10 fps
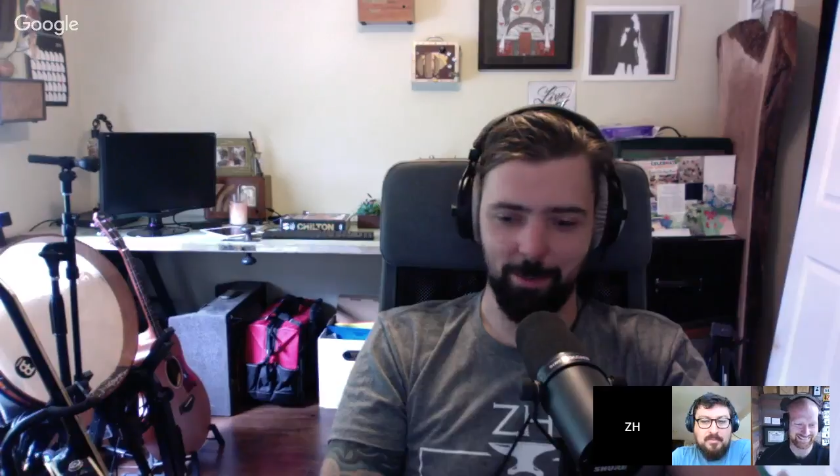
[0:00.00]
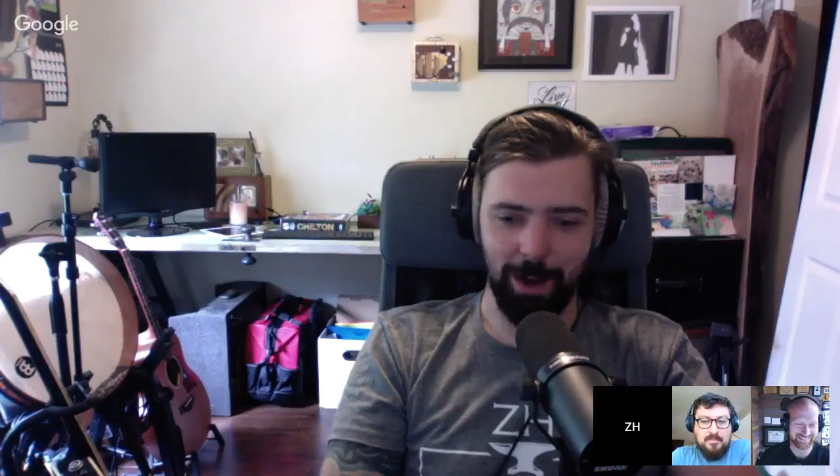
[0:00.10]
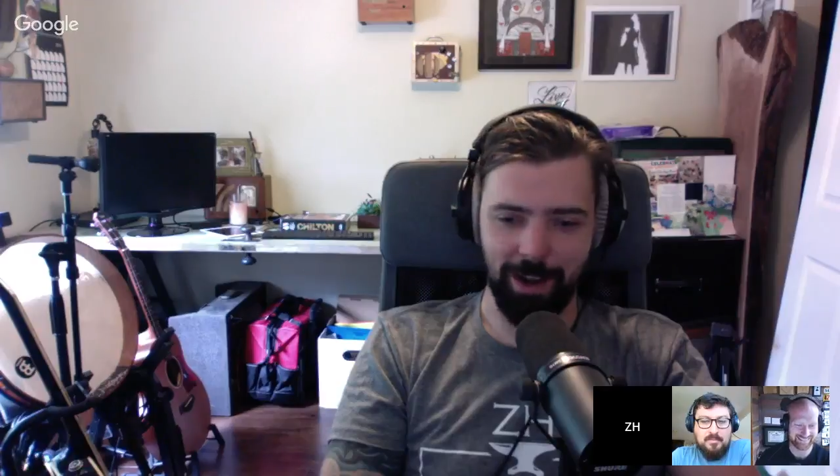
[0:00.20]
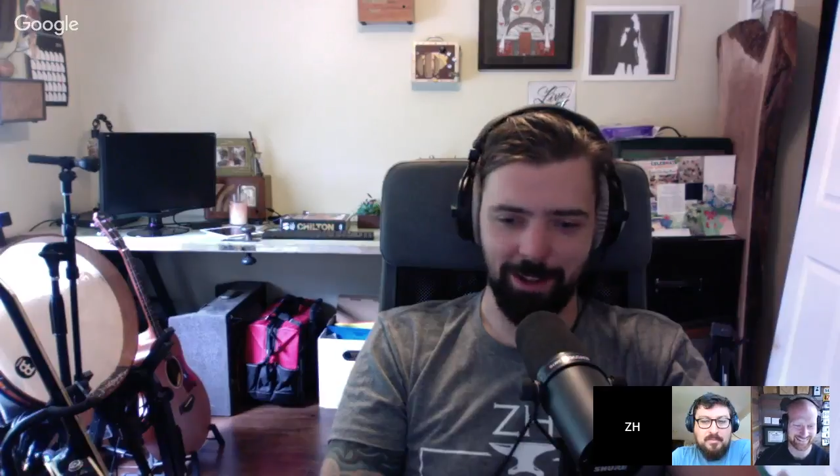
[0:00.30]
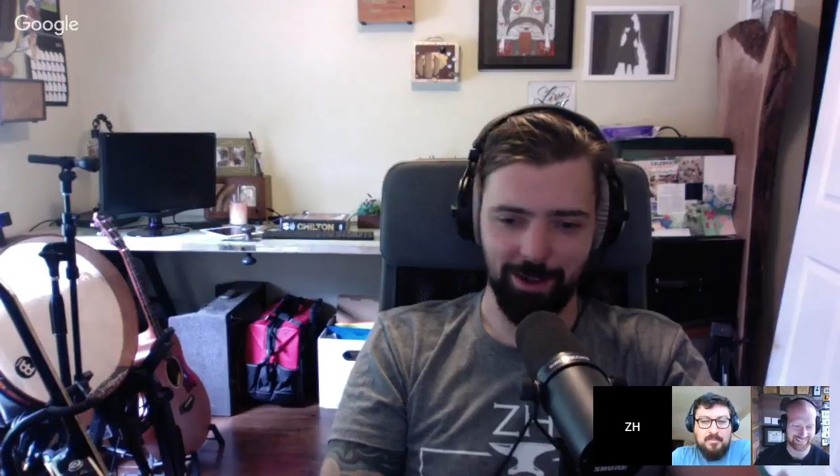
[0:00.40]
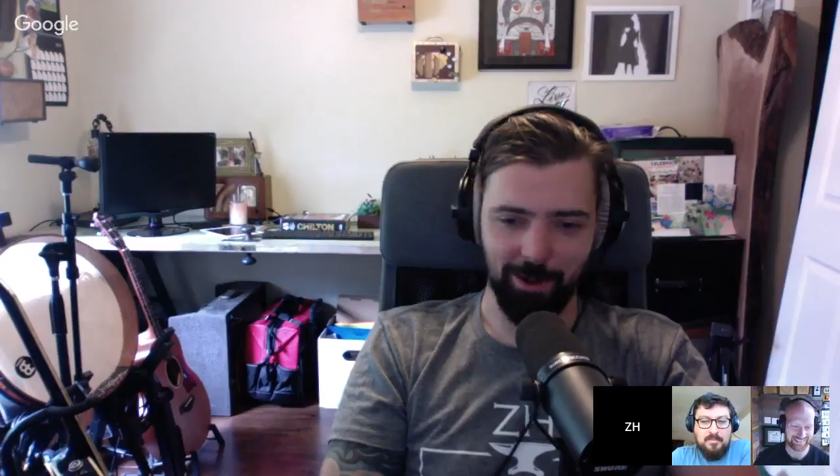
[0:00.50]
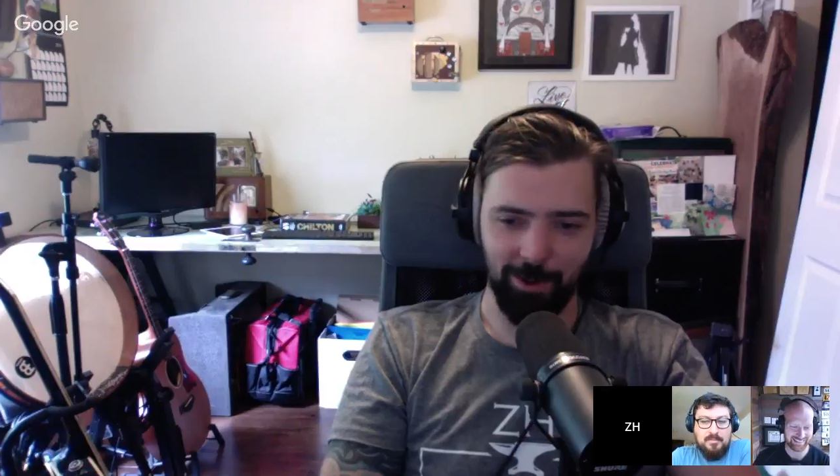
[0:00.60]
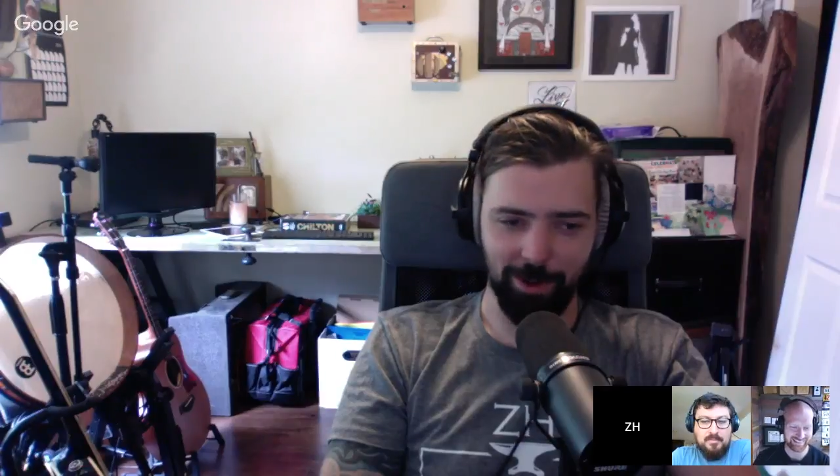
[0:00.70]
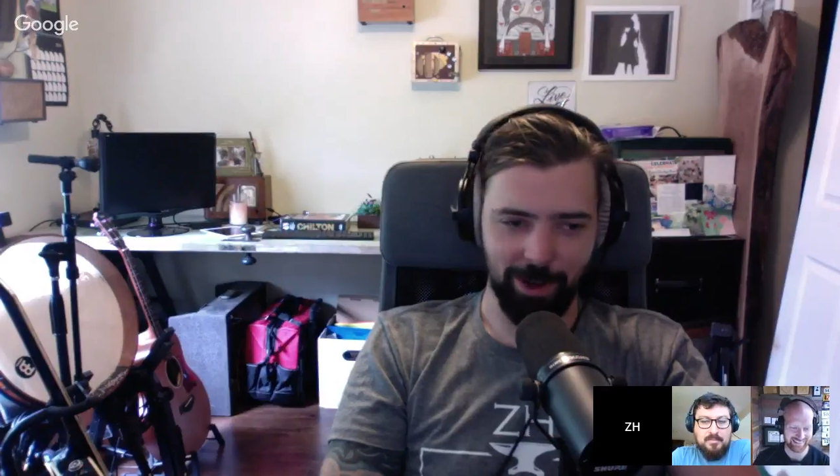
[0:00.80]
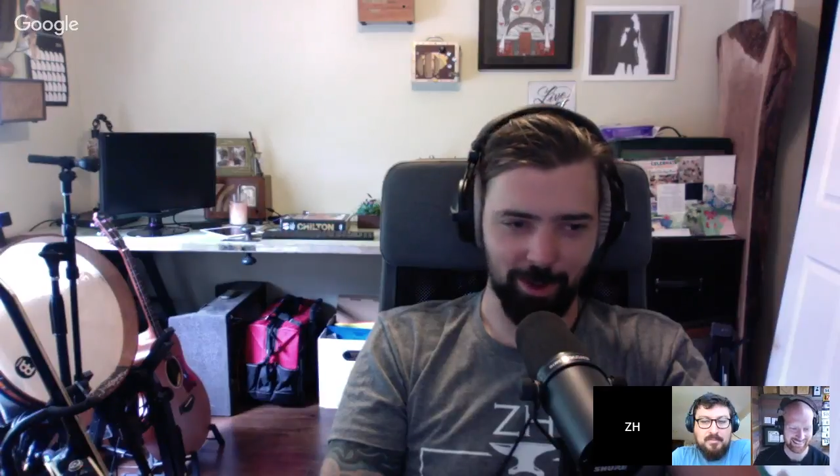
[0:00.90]
regular
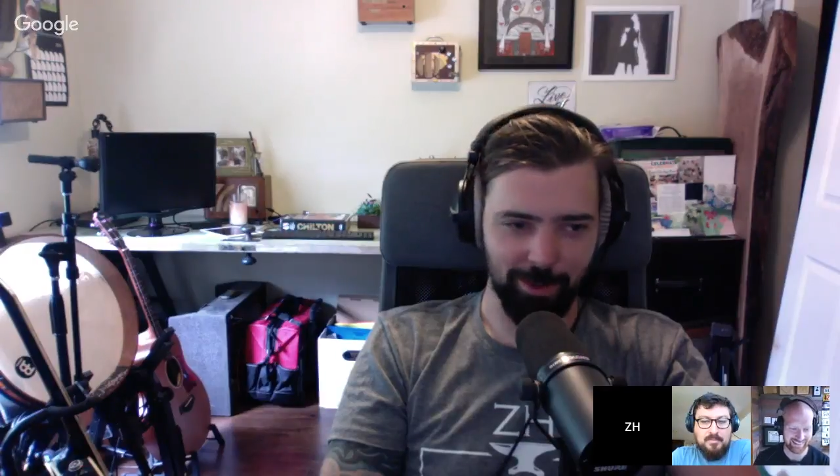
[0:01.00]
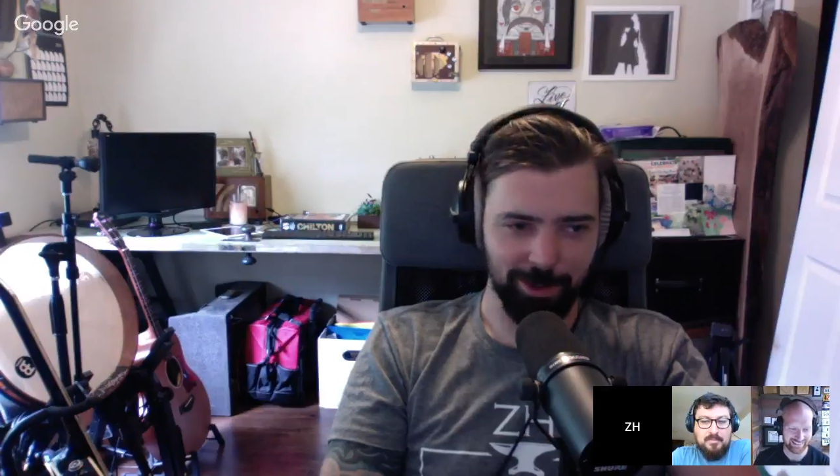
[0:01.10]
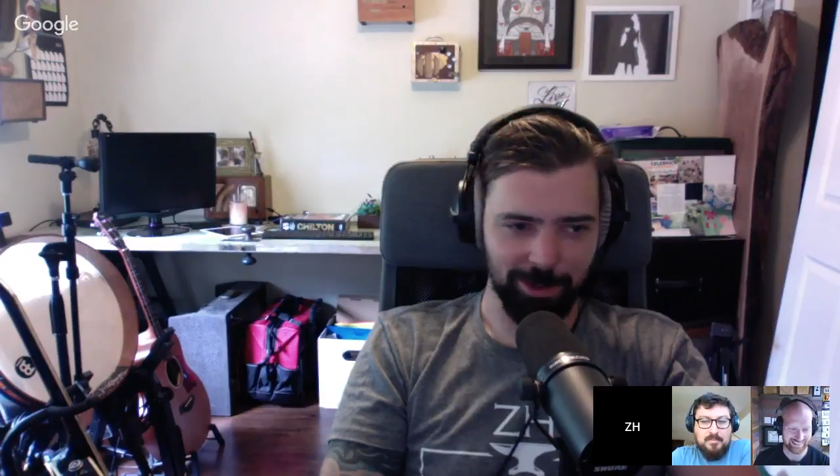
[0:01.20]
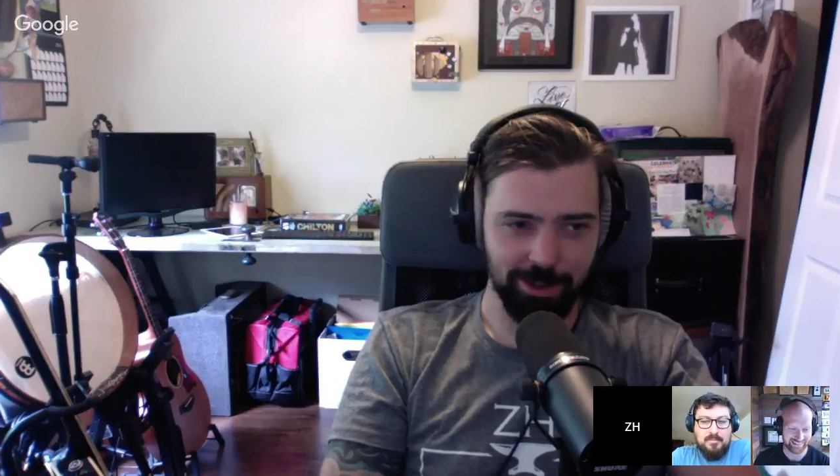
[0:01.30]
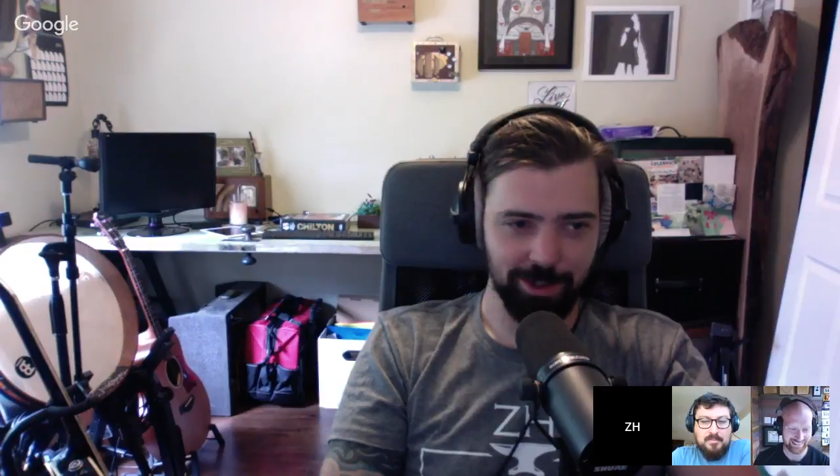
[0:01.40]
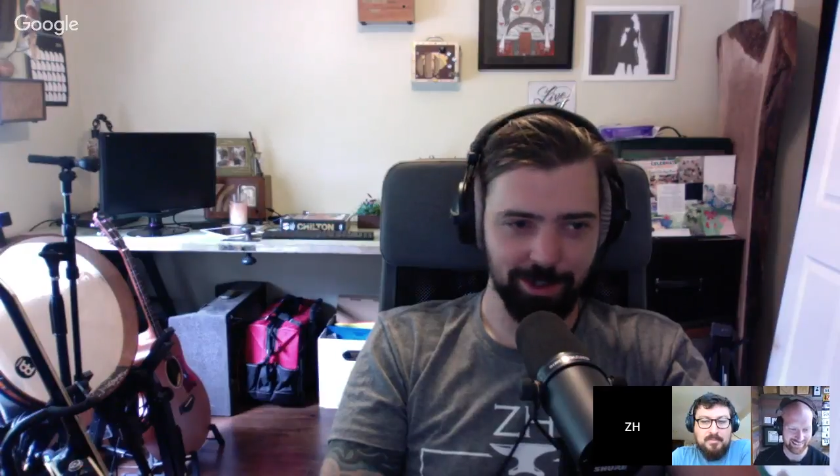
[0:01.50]
old Elmer's.